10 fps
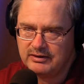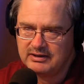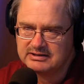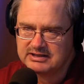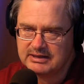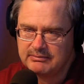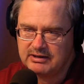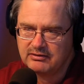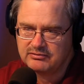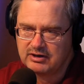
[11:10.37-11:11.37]
and this type,
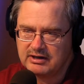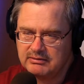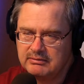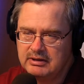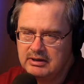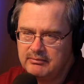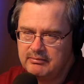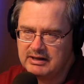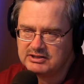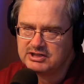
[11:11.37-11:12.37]
and they'll try to
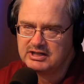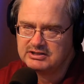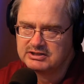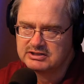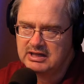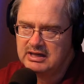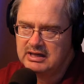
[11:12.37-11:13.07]
make changes.